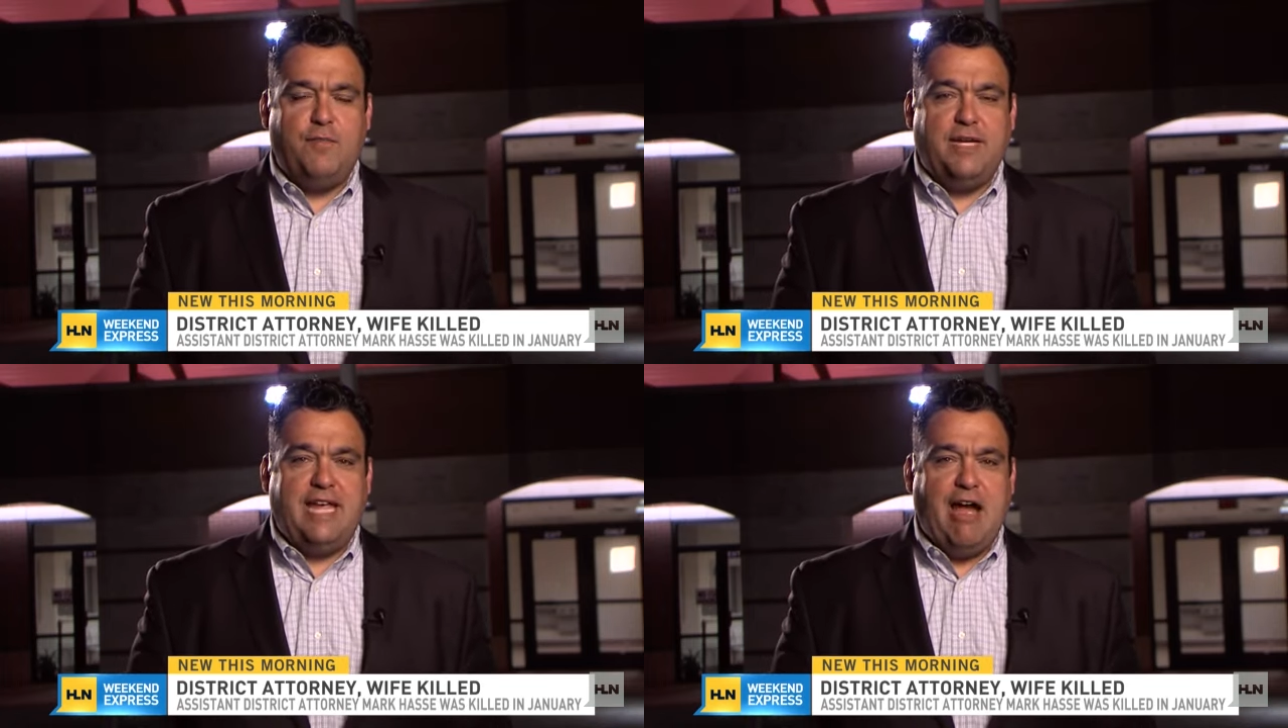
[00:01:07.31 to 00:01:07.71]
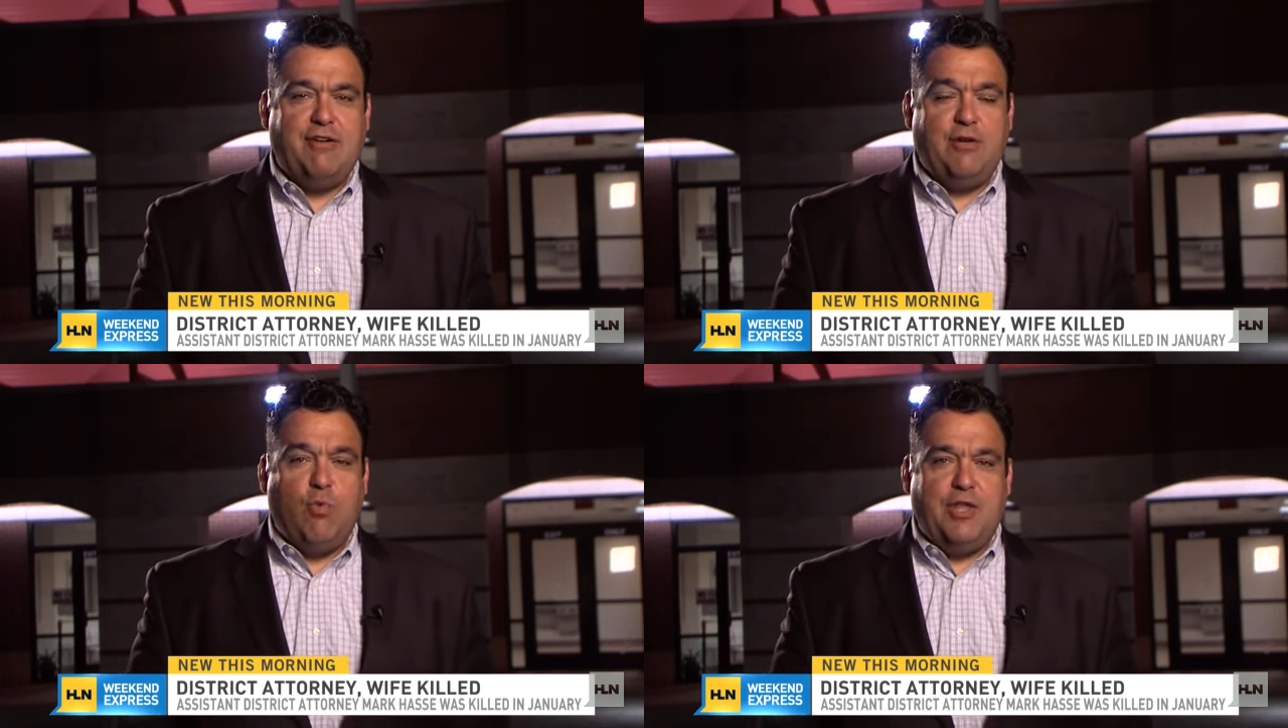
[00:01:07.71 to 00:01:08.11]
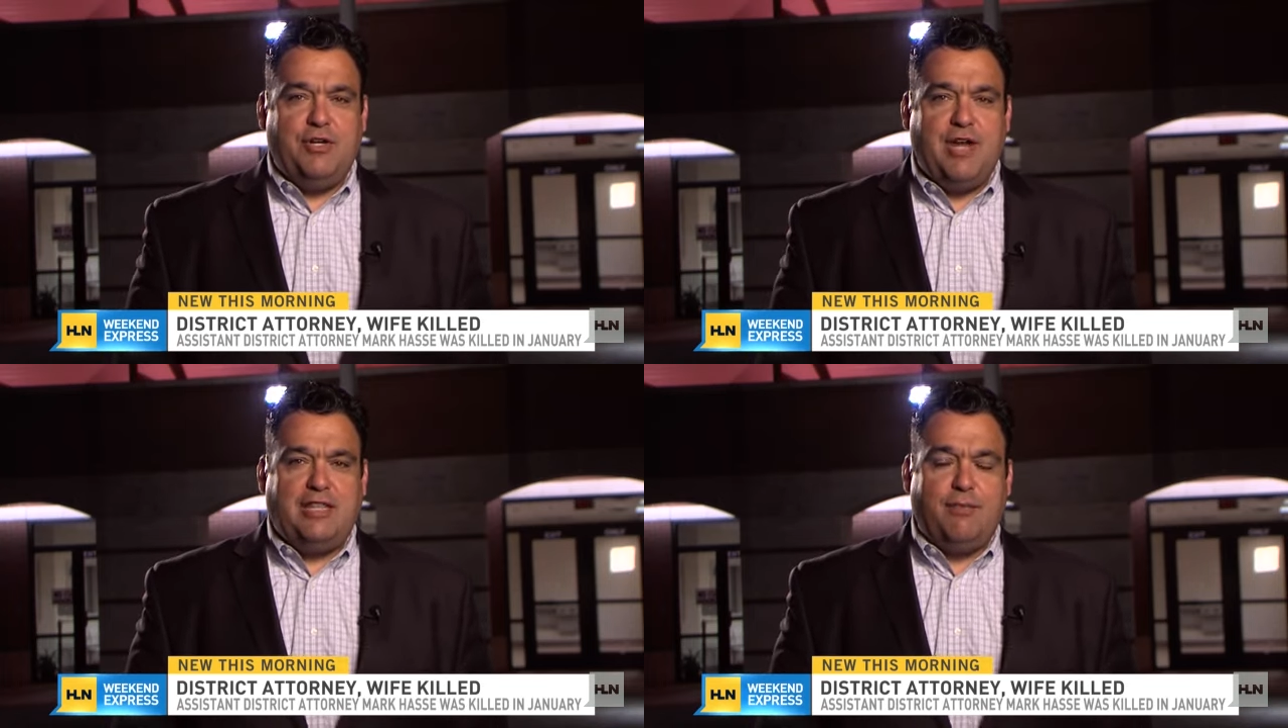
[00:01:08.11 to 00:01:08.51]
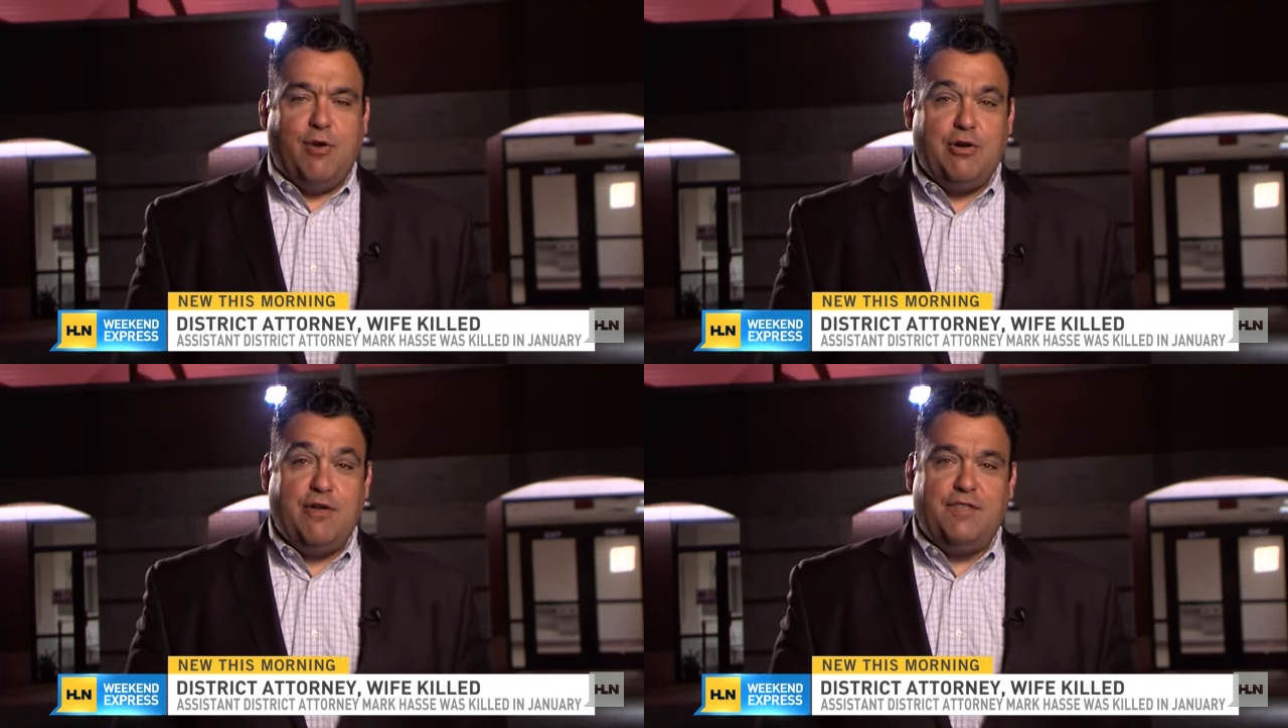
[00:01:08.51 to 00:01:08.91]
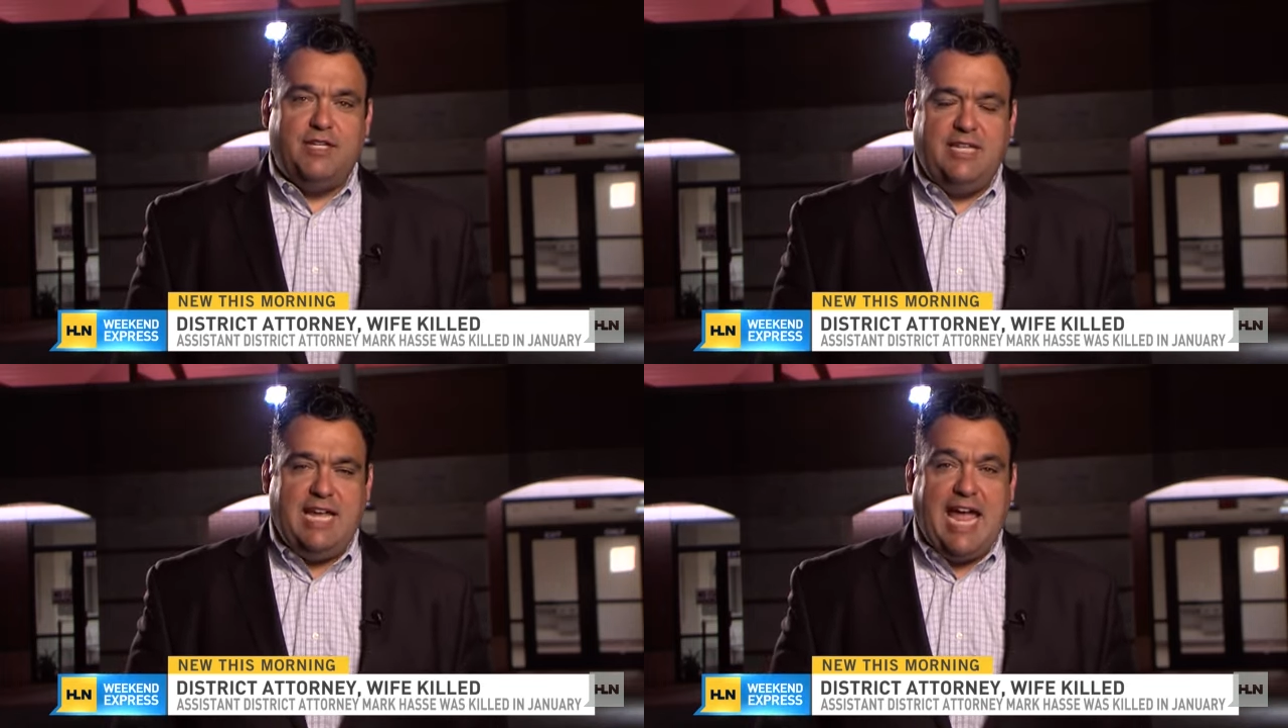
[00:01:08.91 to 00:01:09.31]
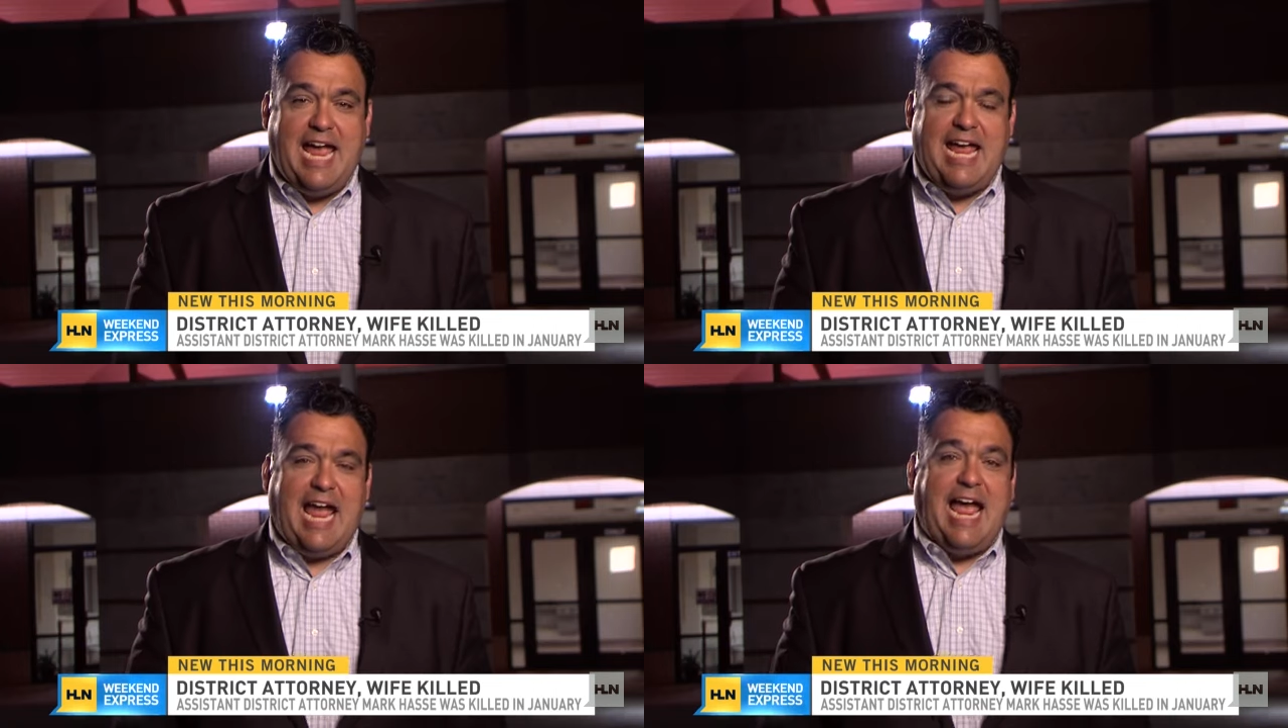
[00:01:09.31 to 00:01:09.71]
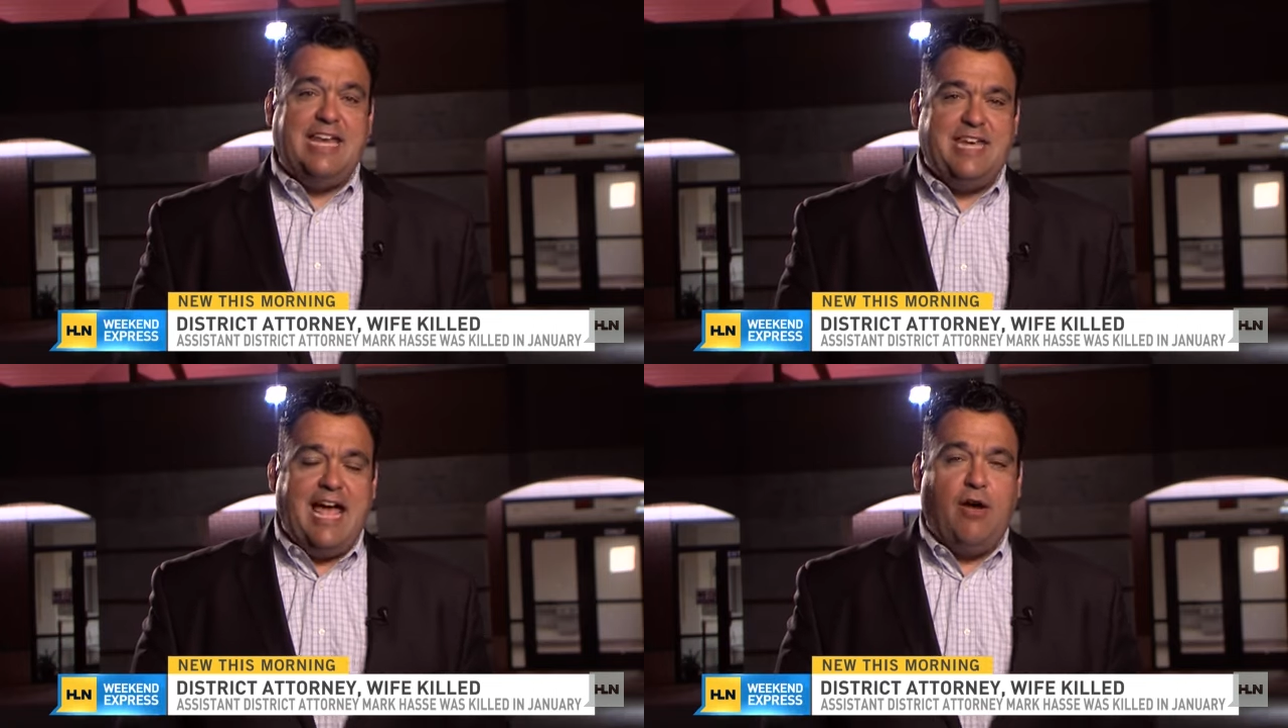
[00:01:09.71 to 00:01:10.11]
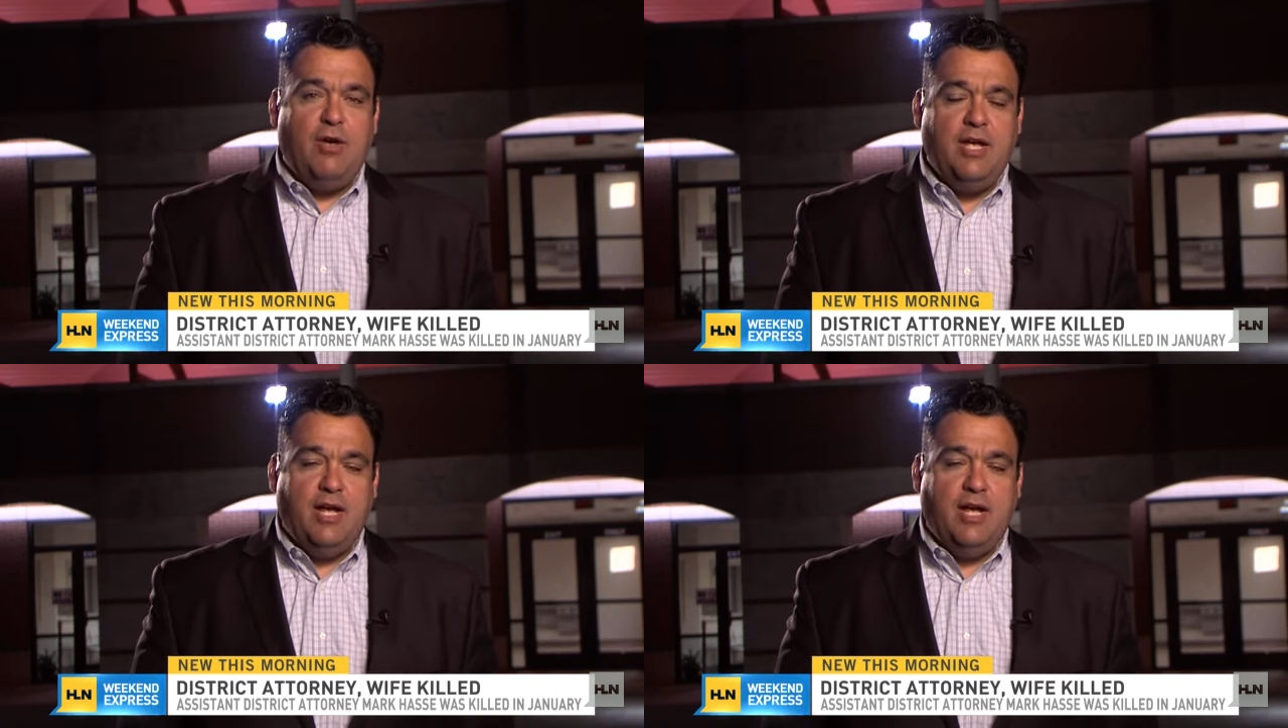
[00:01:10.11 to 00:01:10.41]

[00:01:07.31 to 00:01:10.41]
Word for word: Kaufman County and whether or not the murder of the DA and now